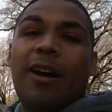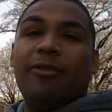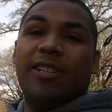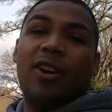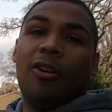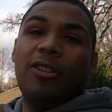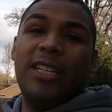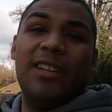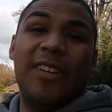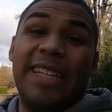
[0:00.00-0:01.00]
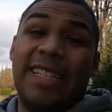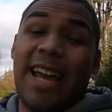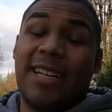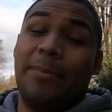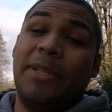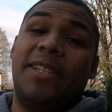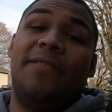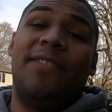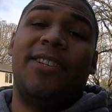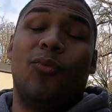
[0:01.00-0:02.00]
Now, it's hard to give exact
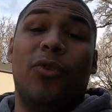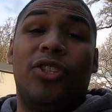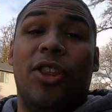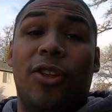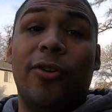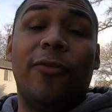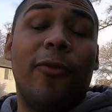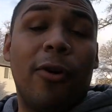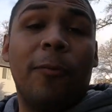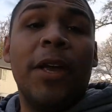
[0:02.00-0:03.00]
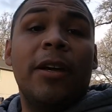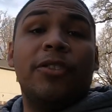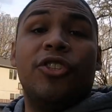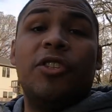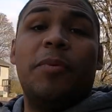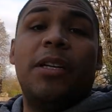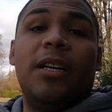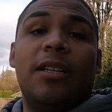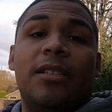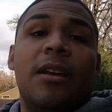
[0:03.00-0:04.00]
specifics on what to look for just
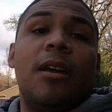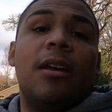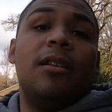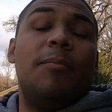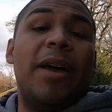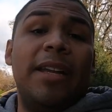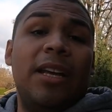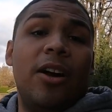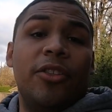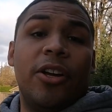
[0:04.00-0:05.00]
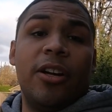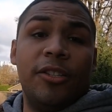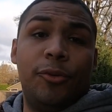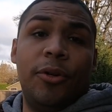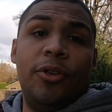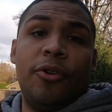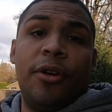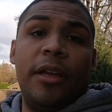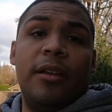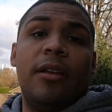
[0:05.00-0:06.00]
because depending on the country
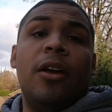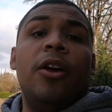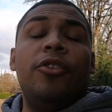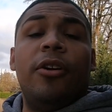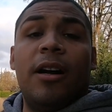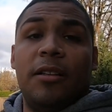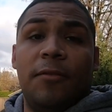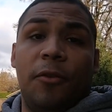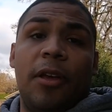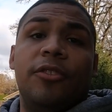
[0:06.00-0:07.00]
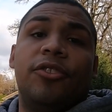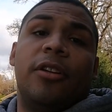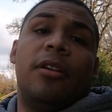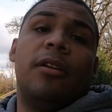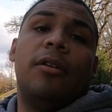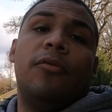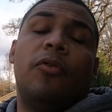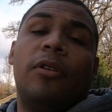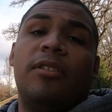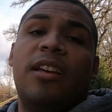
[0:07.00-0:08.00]
you're in, you got a different engine.
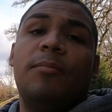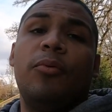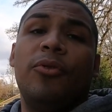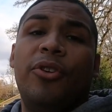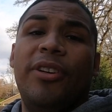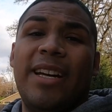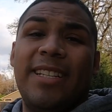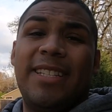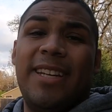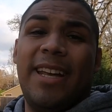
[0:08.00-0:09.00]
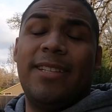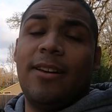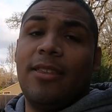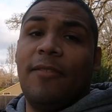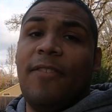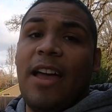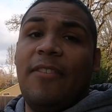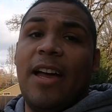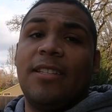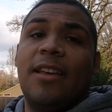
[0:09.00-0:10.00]
For example, the United States got the
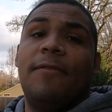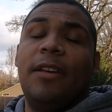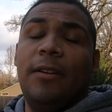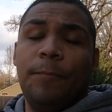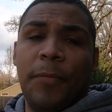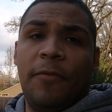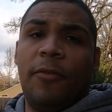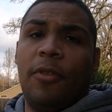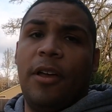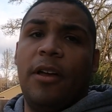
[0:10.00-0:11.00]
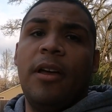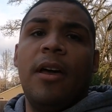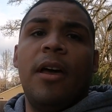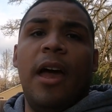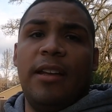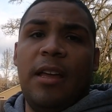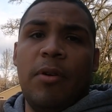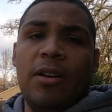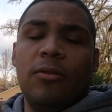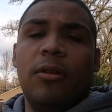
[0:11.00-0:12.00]
5SFE for the NA
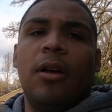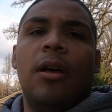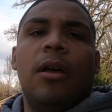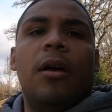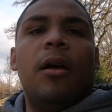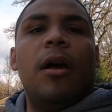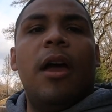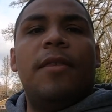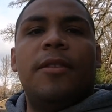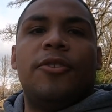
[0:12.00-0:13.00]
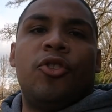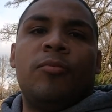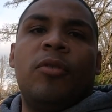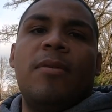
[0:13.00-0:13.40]
model, and then the turbo